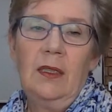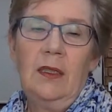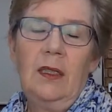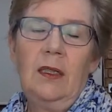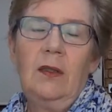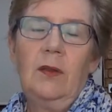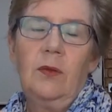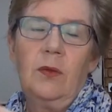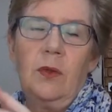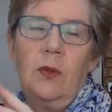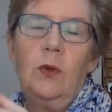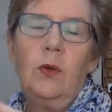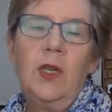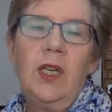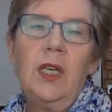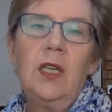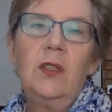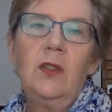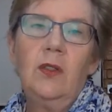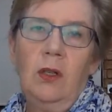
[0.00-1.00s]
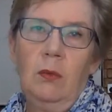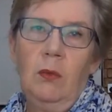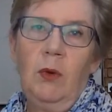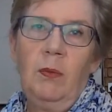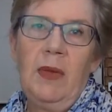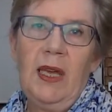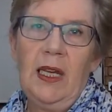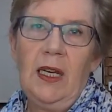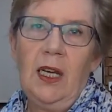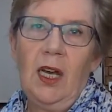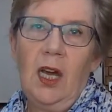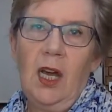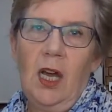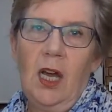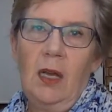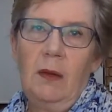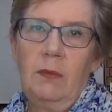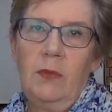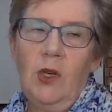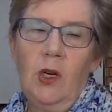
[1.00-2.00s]
Now, cooking a normal meal at
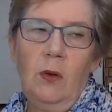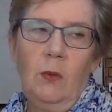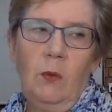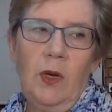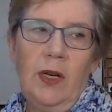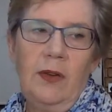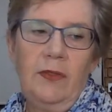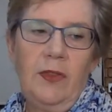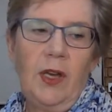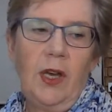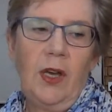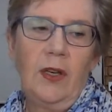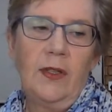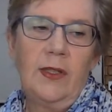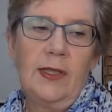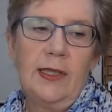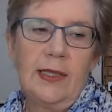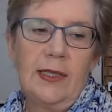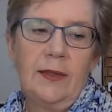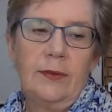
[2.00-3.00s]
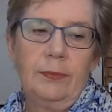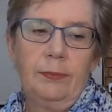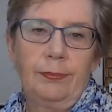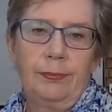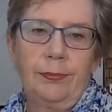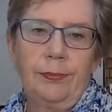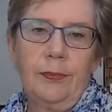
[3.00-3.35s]
home, not one of those